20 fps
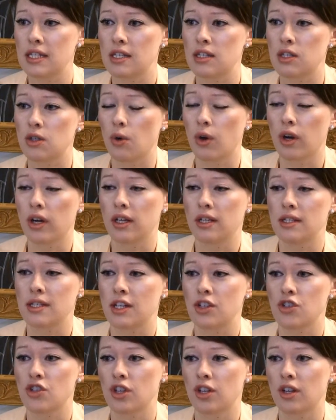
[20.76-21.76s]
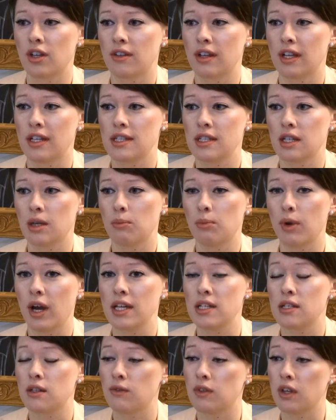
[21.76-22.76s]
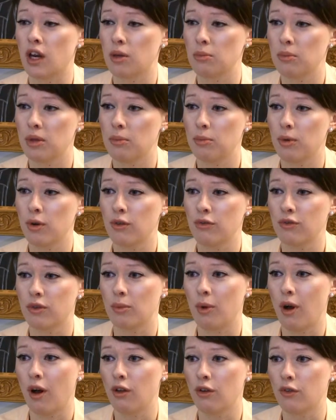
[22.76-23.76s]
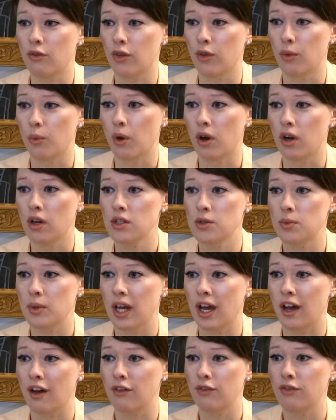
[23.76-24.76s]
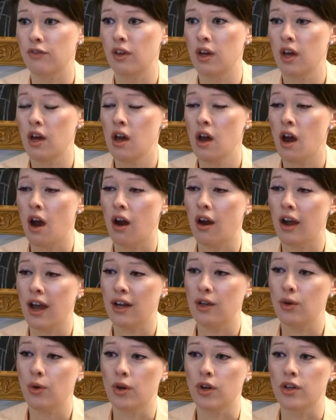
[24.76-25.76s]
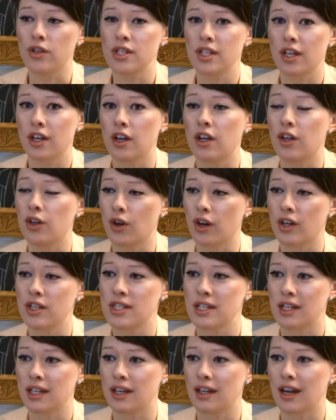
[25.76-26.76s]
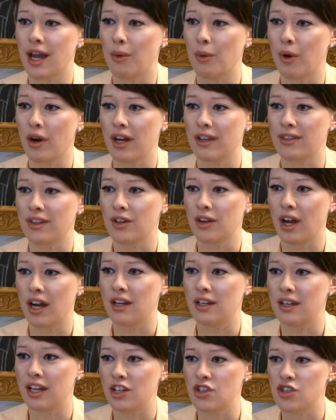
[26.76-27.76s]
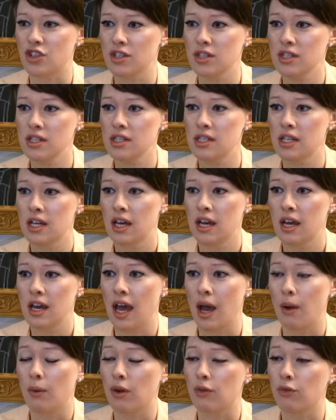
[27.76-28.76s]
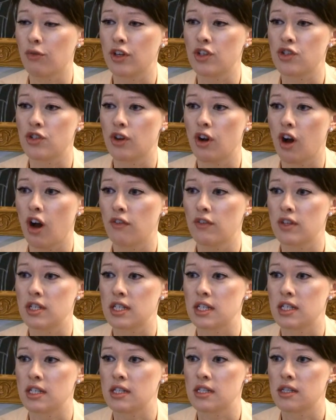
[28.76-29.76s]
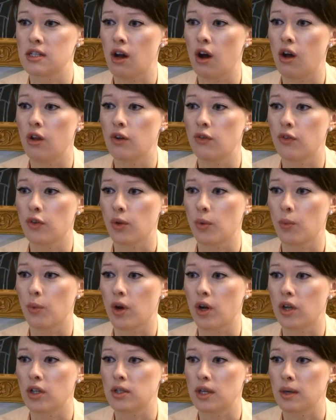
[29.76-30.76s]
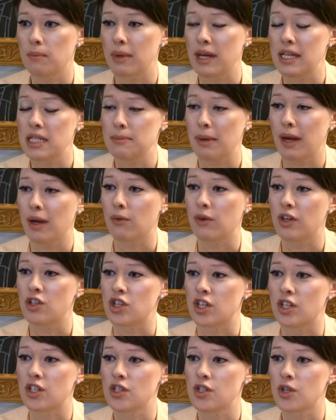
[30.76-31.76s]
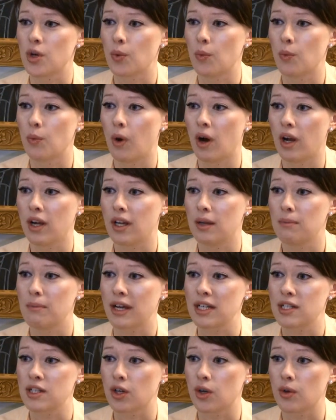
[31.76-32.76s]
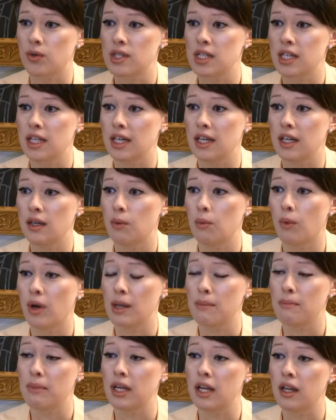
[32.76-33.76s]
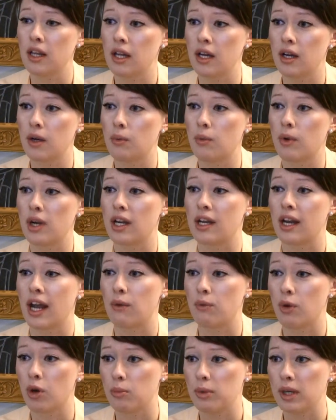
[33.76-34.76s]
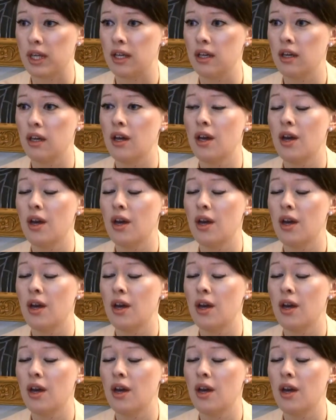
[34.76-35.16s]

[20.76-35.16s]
is an organization that's comprised of young people from all over the world. We have our headquarters here in New York City, and I work at the United Nations. And we have regional offices all over the world based by region. So one in Mexico City, one in Manila, one in Nairobi,